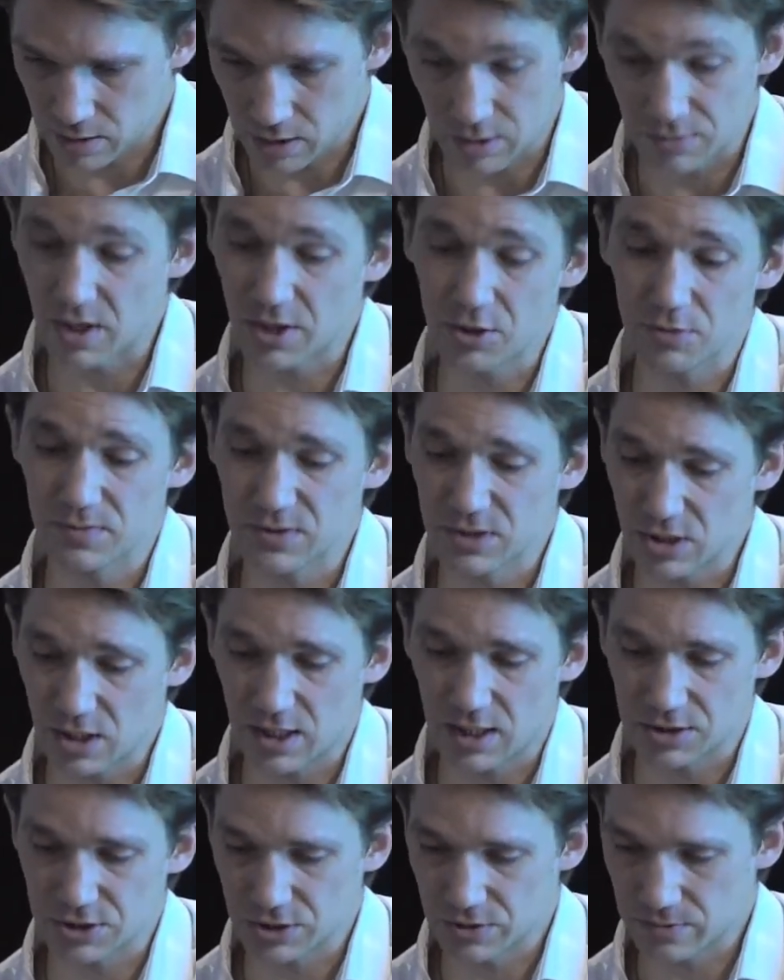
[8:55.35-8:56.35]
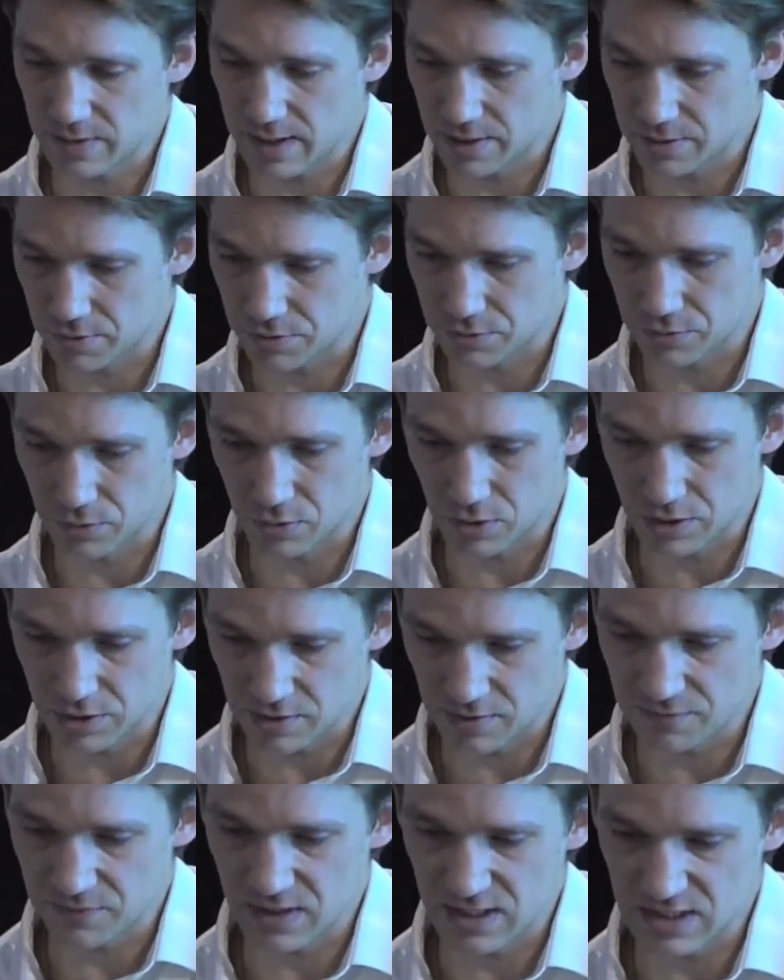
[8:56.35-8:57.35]
or 100% oxygen rather, through a
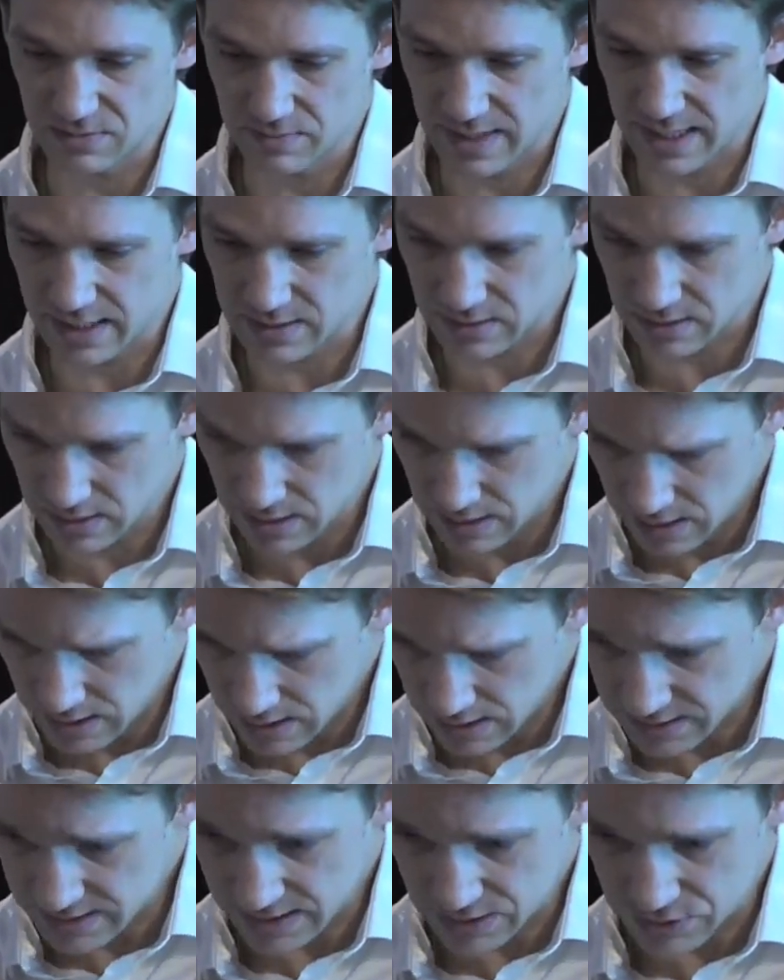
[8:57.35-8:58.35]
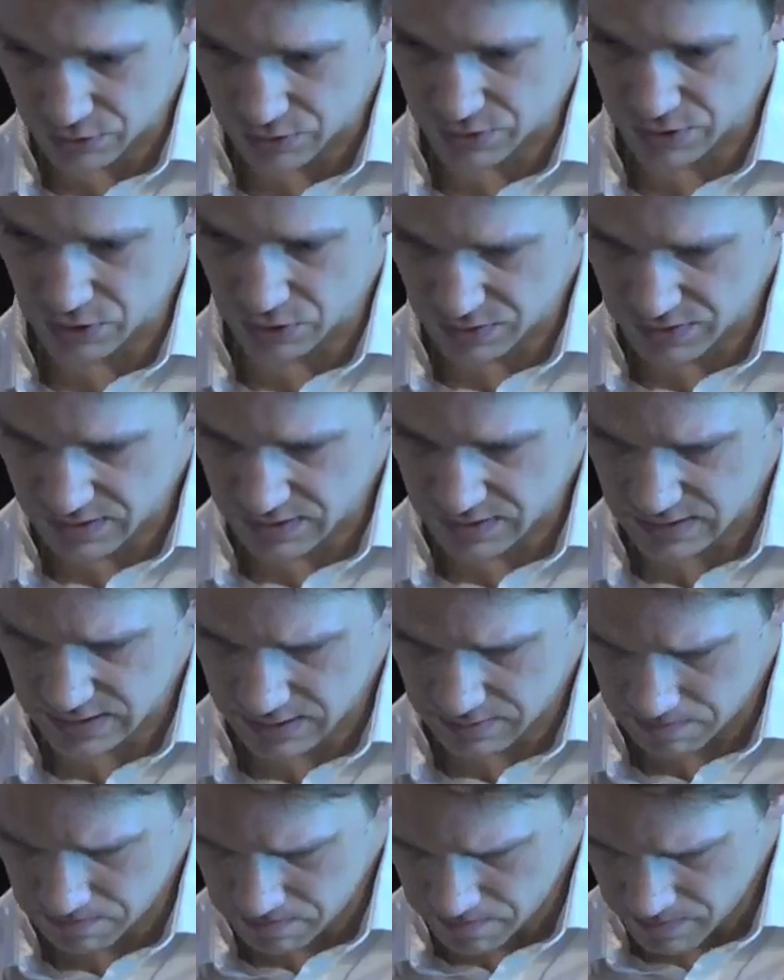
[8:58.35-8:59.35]
clear face mask attached to a circle
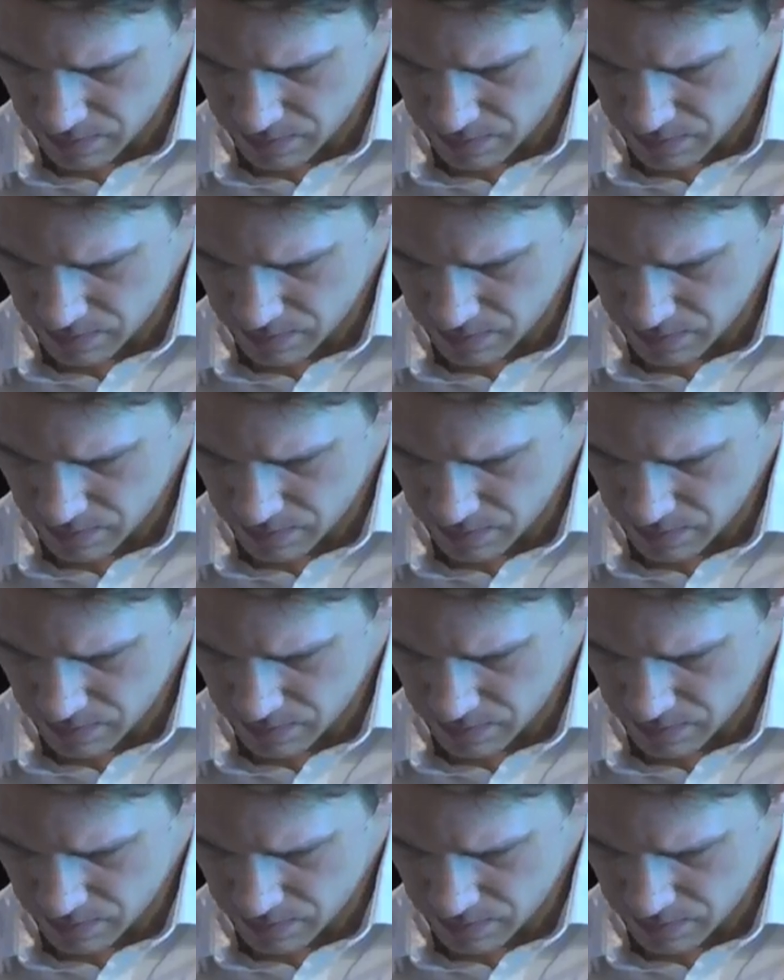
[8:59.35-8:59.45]
system